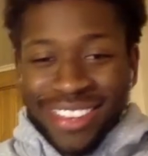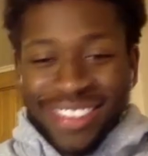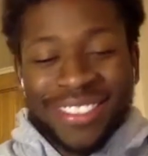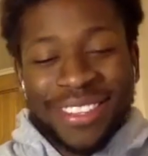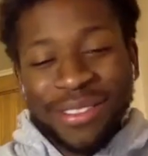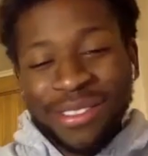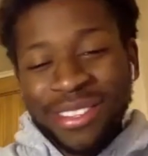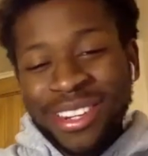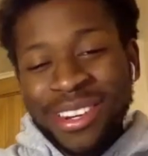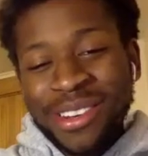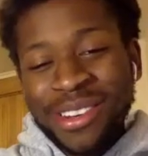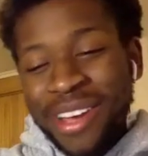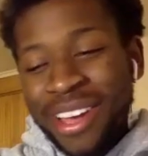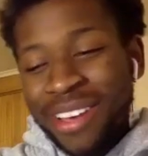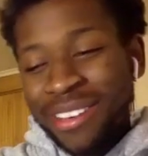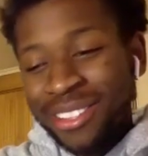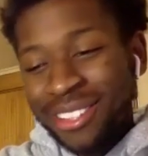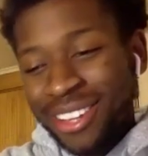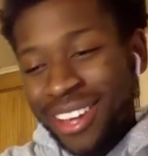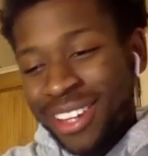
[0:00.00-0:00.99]
You, have seen the
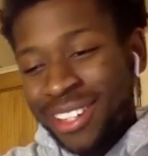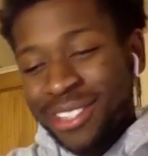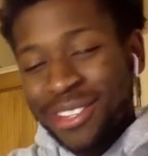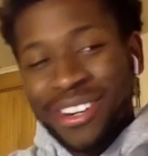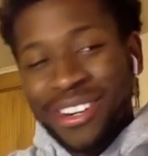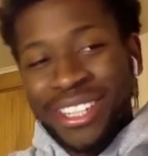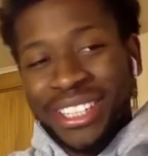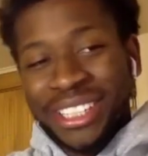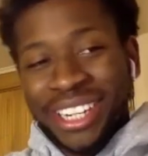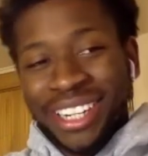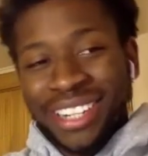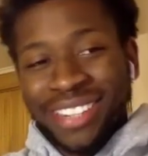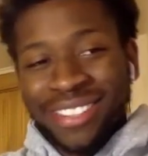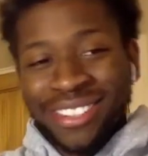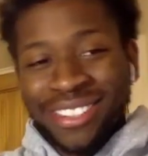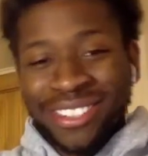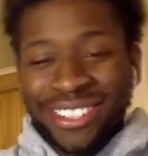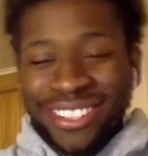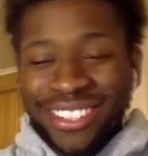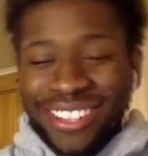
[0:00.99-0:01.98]
way I, I score in
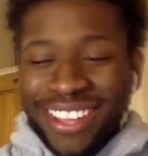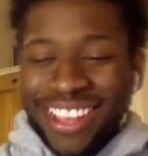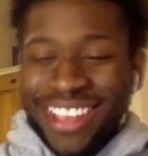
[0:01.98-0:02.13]
training, though.